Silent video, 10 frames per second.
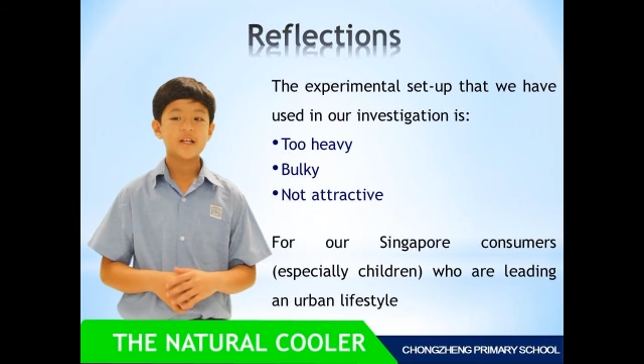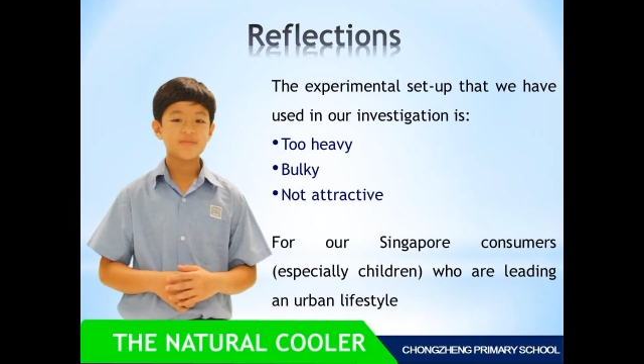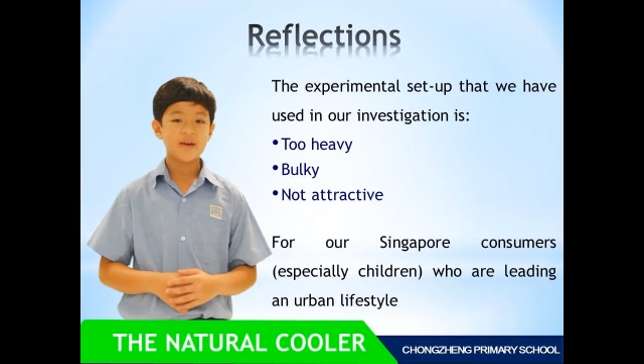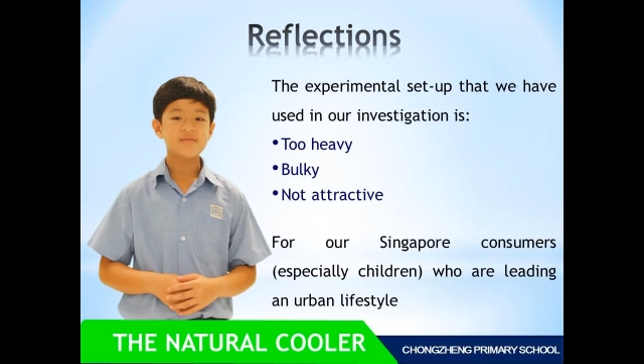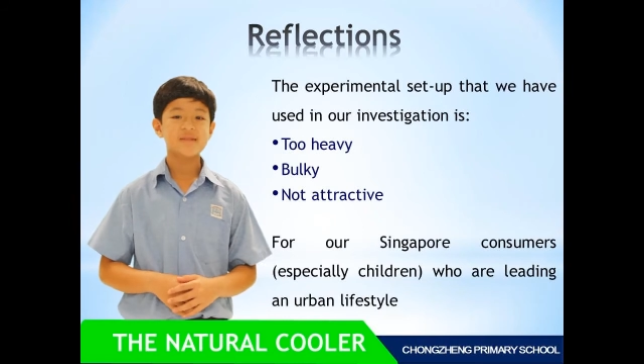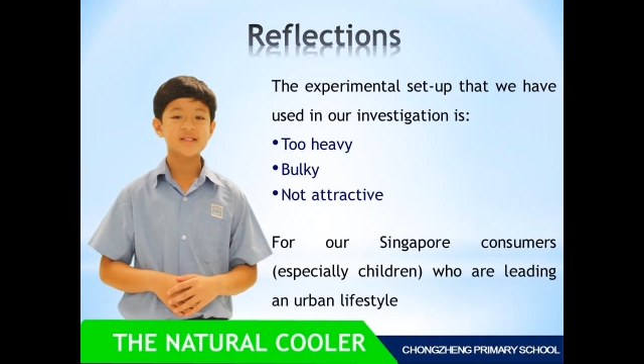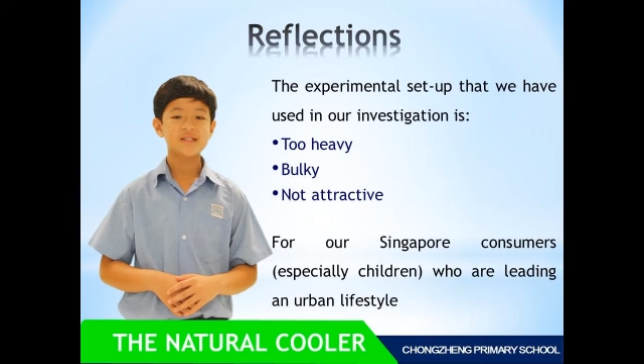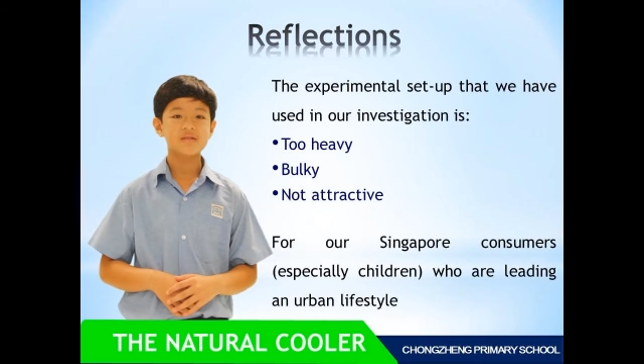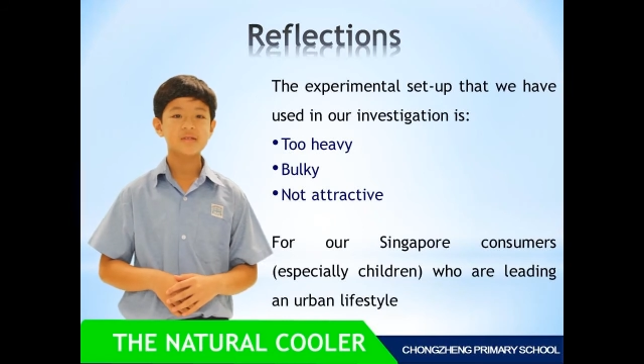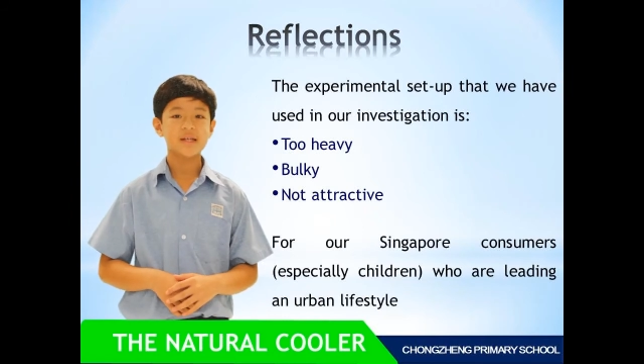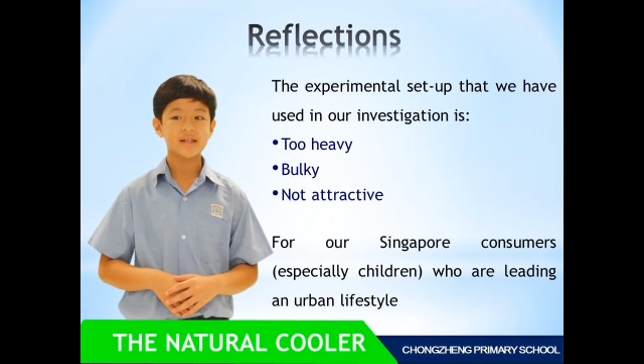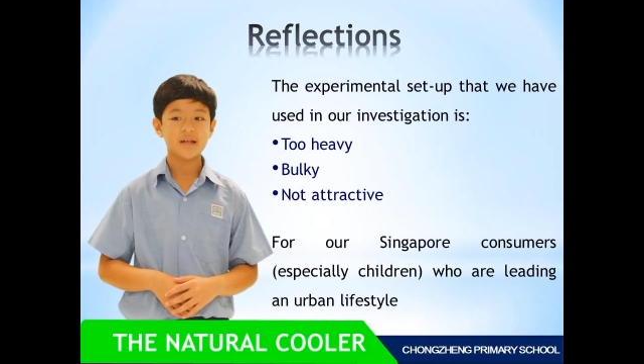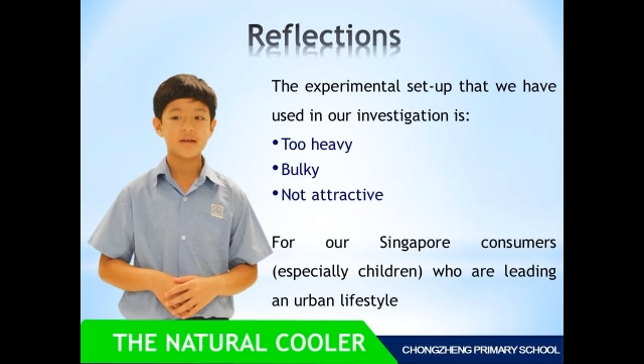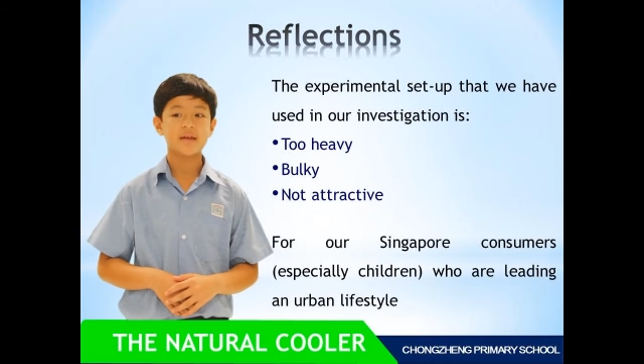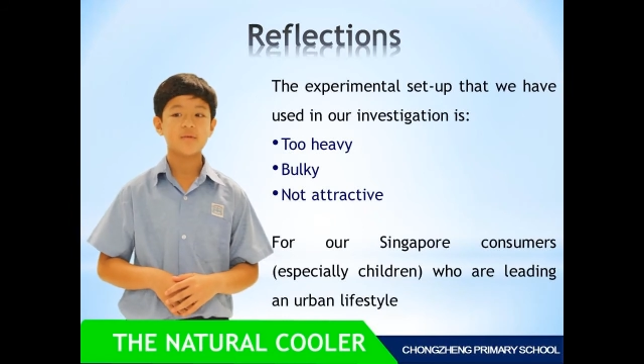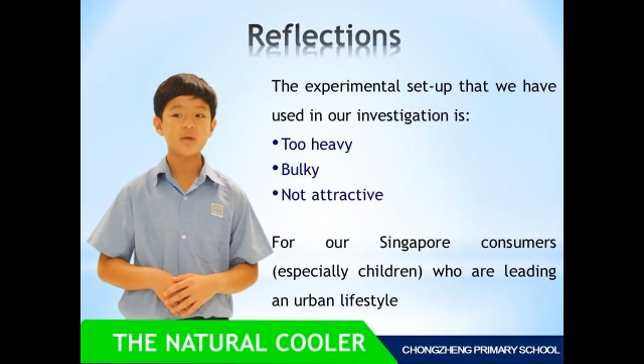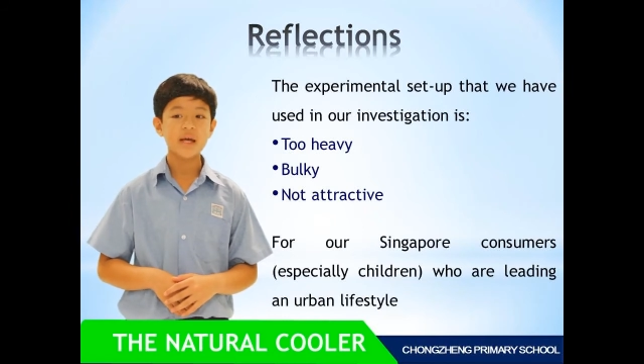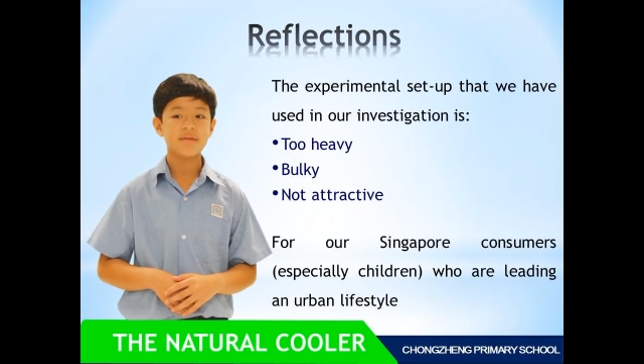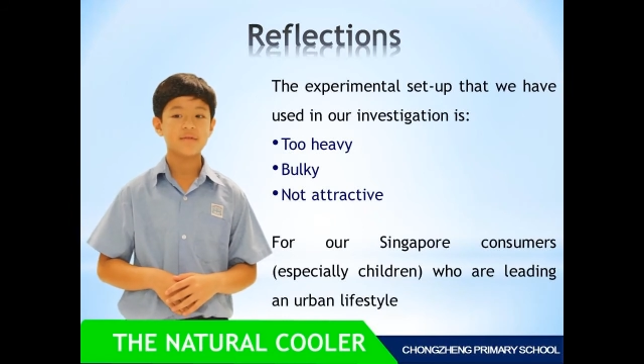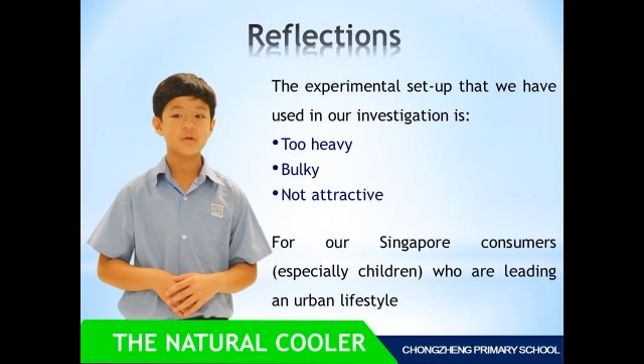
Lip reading: The experimental setup that we have